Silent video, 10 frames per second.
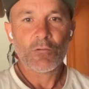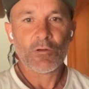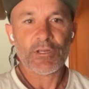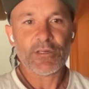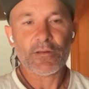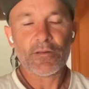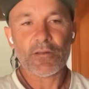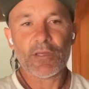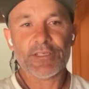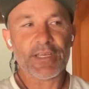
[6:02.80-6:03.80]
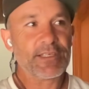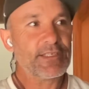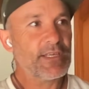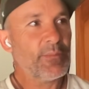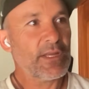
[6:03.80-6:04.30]
one and his ex
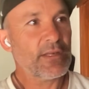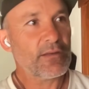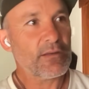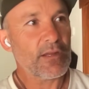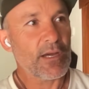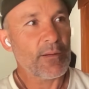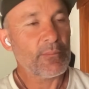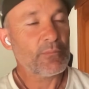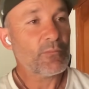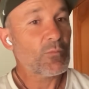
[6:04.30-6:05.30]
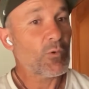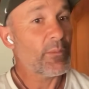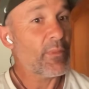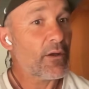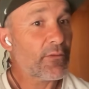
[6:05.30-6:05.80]
teammate
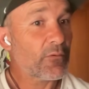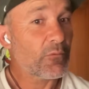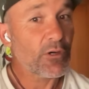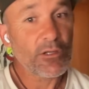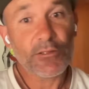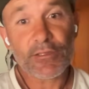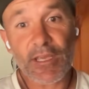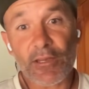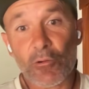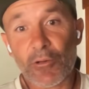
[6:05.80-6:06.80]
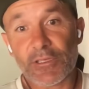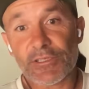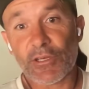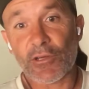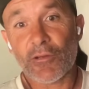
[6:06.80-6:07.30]
won Marathon Worlds, Kate Corney.
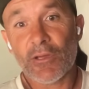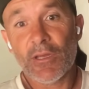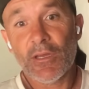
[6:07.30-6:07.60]
So